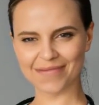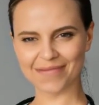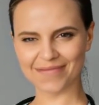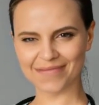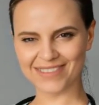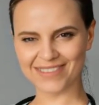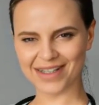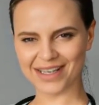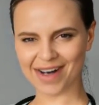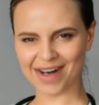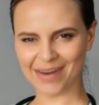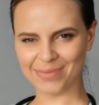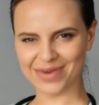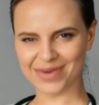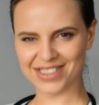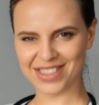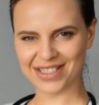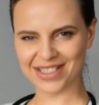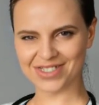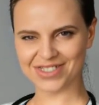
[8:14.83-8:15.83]
The
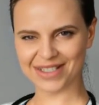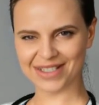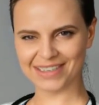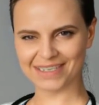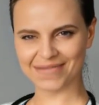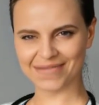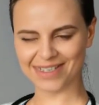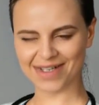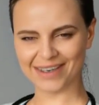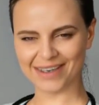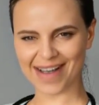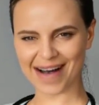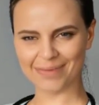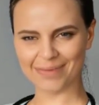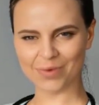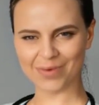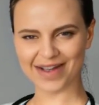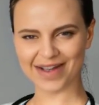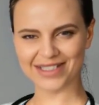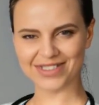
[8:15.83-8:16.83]
competition,
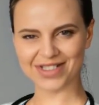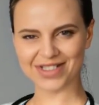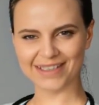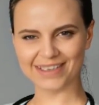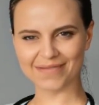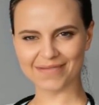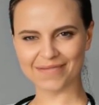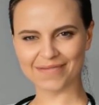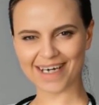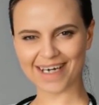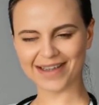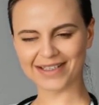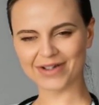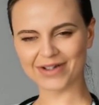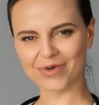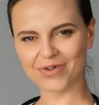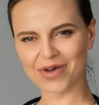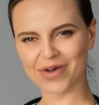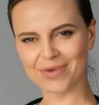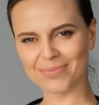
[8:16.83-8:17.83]
collaboration, and the
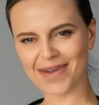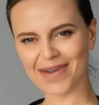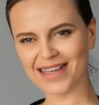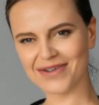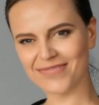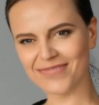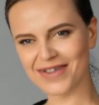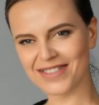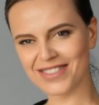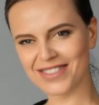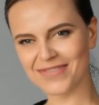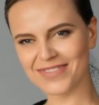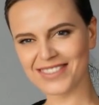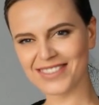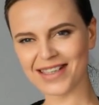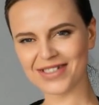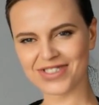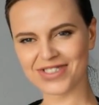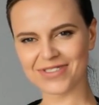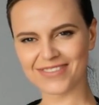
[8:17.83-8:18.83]
clear benefits of
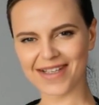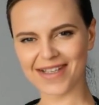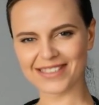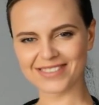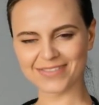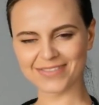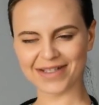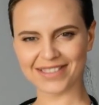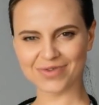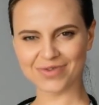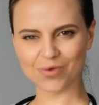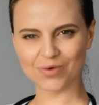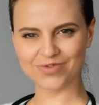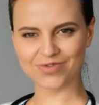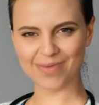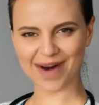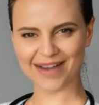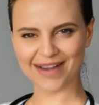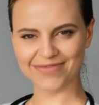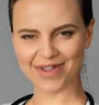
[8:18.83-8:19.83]
such investments will
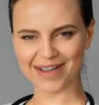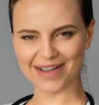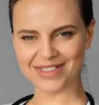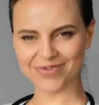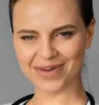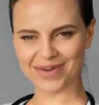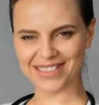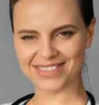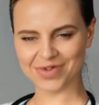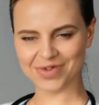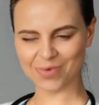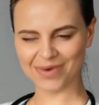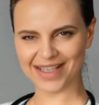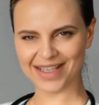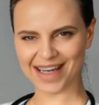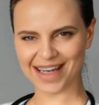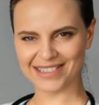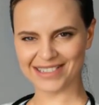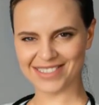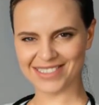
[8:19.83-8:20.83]
drive countries to
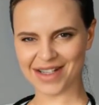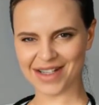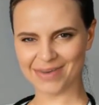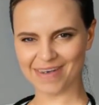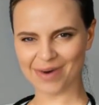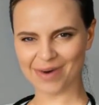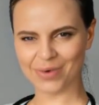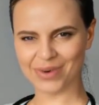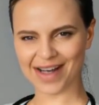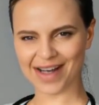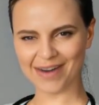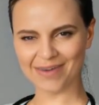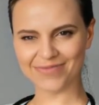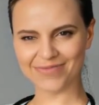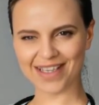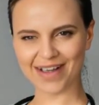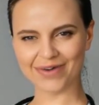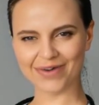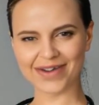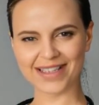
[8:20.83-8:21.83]
enhance their own
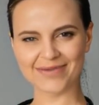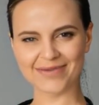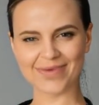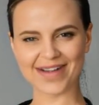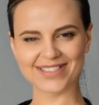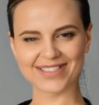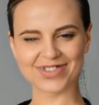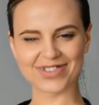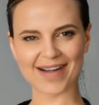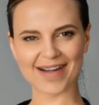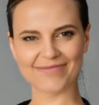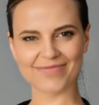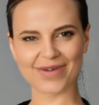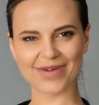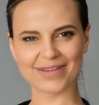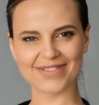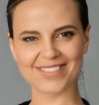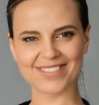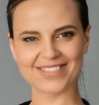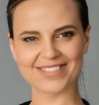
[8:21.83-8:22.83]
healthcare innovation
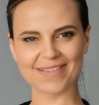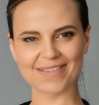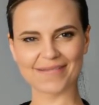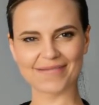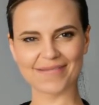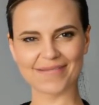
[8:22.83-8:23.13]
efforts.